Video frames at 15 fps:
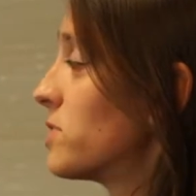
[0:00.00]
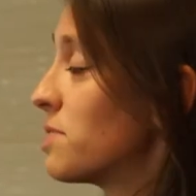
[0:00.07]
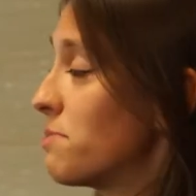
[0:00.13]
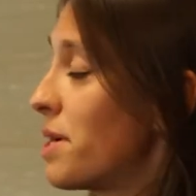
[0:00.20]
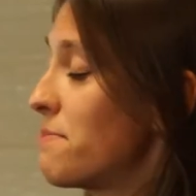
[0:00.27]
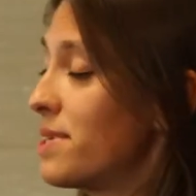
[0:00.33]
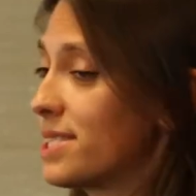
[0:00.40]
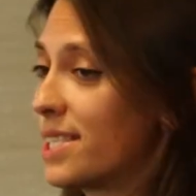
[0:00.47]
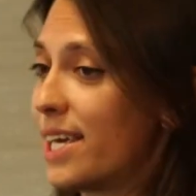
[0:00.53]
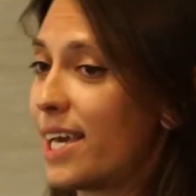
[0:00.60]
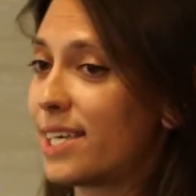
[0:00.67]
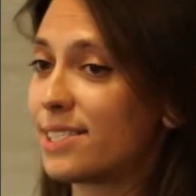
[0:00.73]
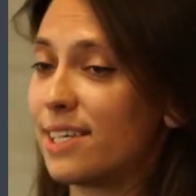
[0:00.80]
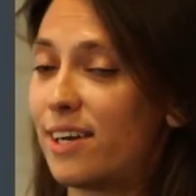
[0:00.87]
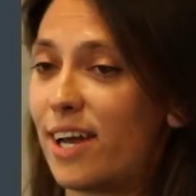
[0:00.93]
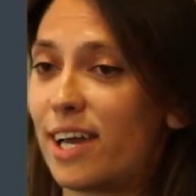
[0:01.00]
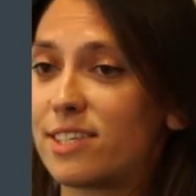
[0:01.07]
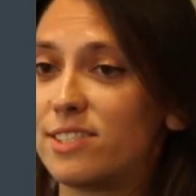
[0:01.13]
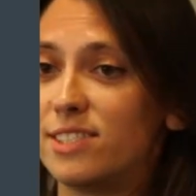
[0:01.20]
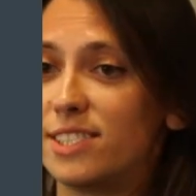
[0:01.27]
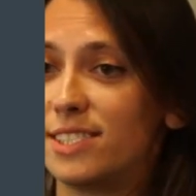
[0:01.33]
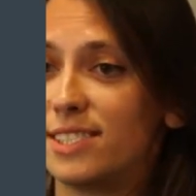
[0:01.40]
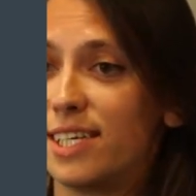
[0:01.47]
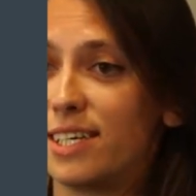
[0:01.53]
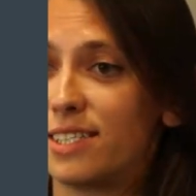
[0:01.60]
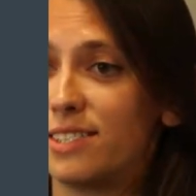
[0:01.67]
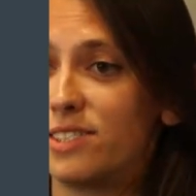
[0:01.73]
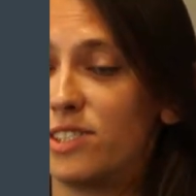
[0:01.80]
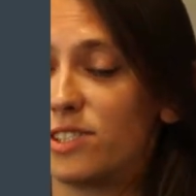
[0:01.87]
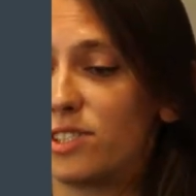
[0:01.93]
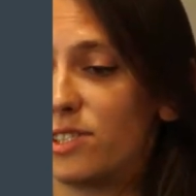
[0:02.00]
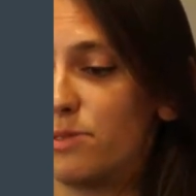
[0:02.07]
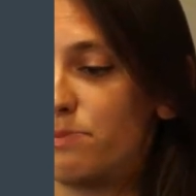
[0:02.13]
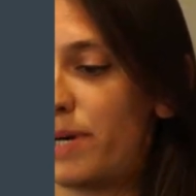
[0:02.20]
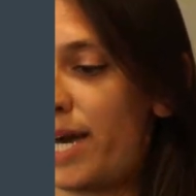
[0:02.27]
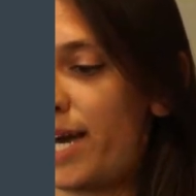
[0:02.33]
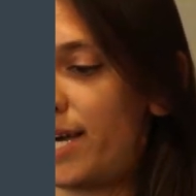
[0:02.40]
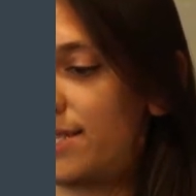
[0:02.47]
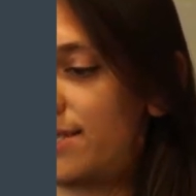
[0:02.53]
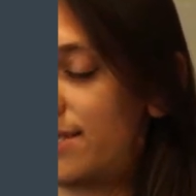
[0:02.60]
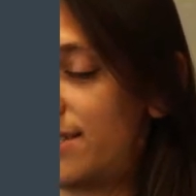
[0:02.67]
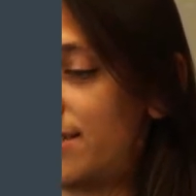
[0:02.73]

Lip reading: my mistakes are actually done due to bad